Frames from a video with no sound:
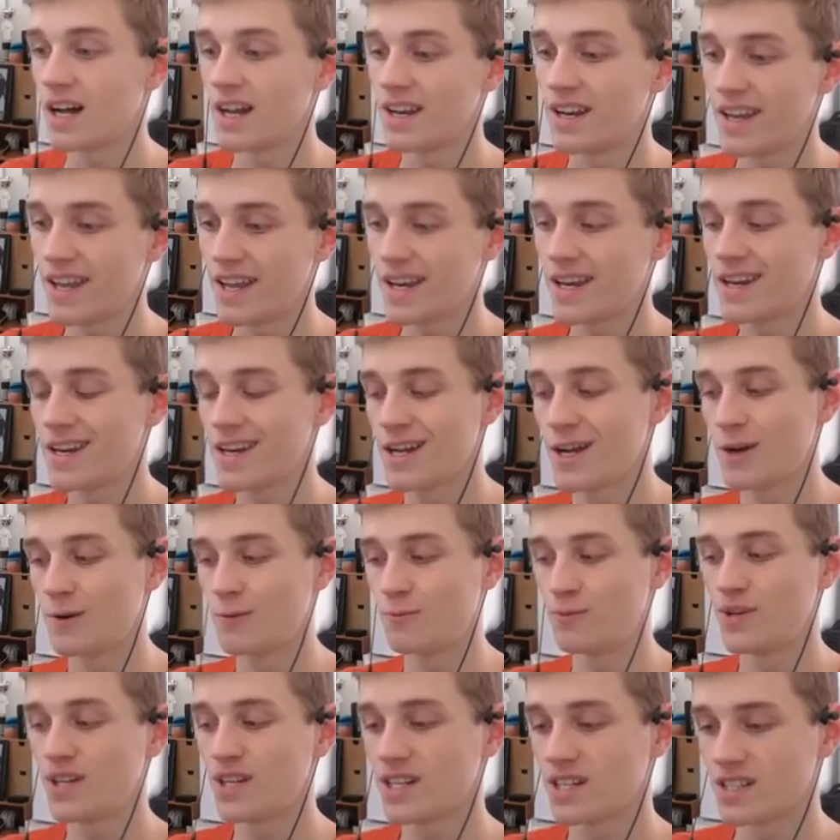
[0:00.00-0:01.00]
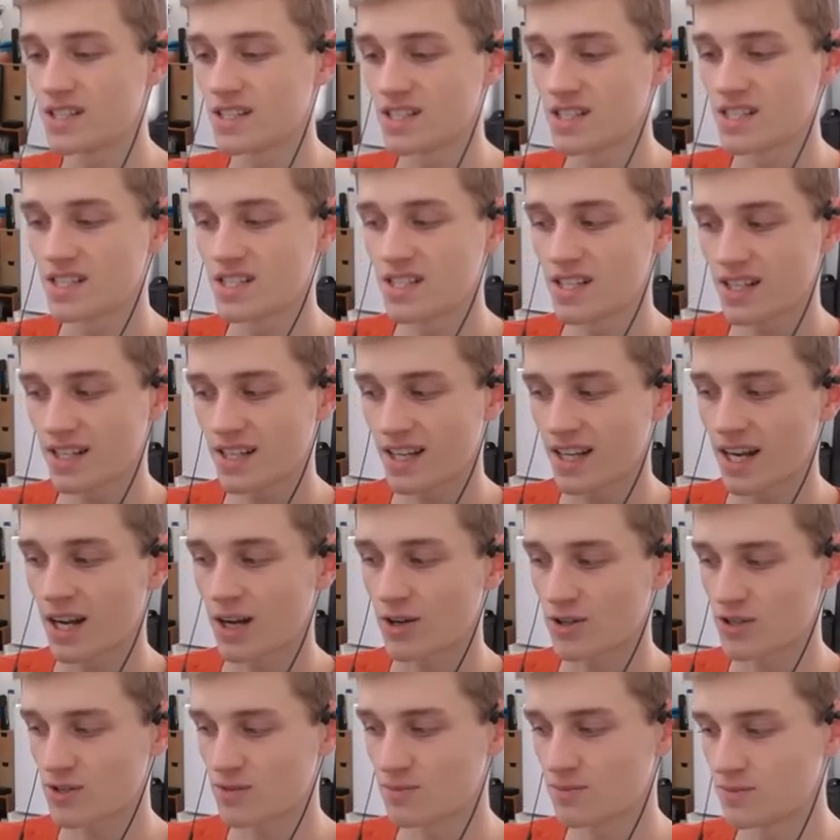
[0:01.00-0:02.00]
and then we're gonna just
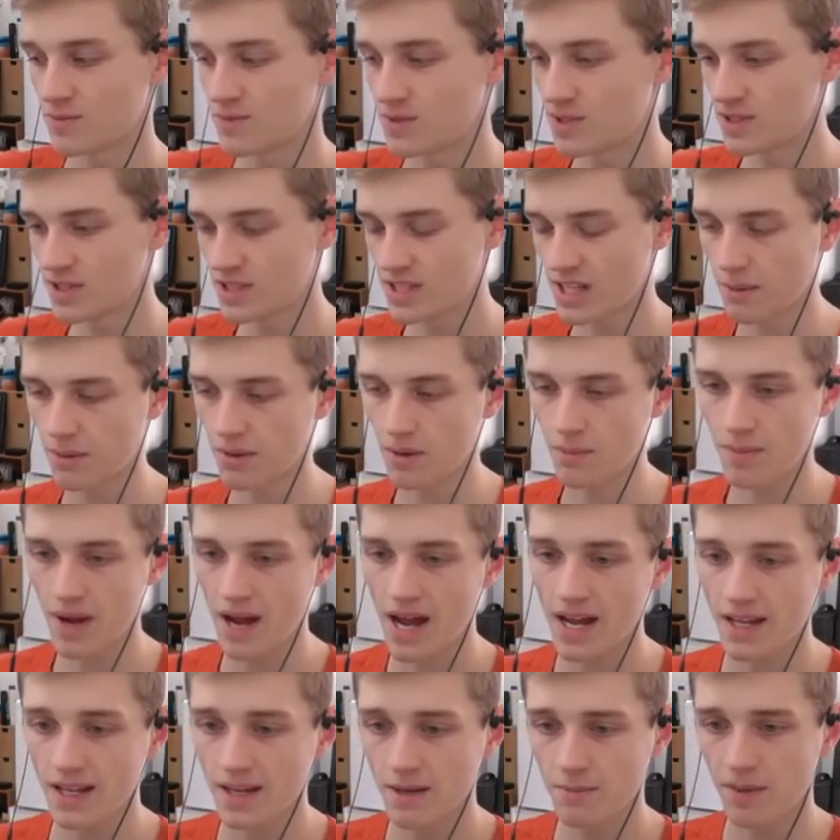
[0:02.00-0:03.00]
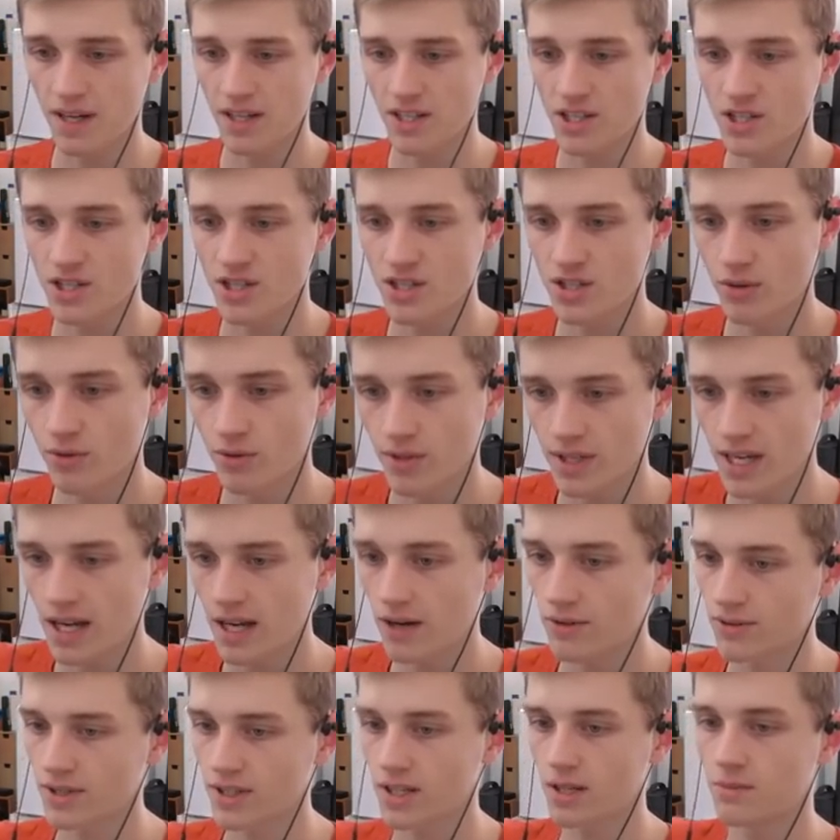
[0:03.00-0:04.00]
get out some stamina back by just slowing
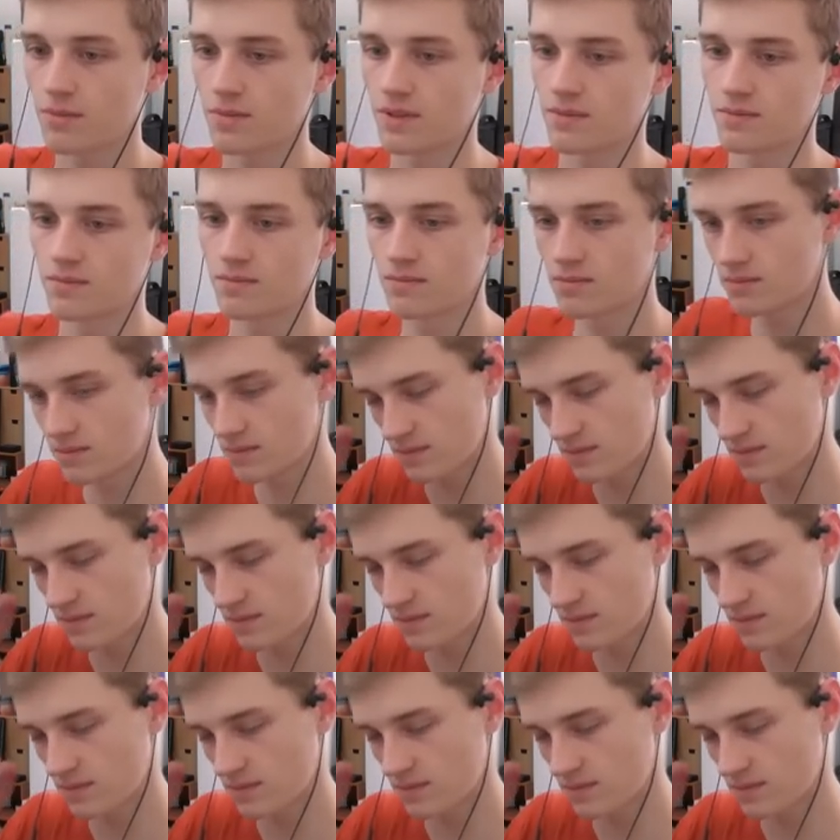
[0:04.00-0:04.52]
down, you get me?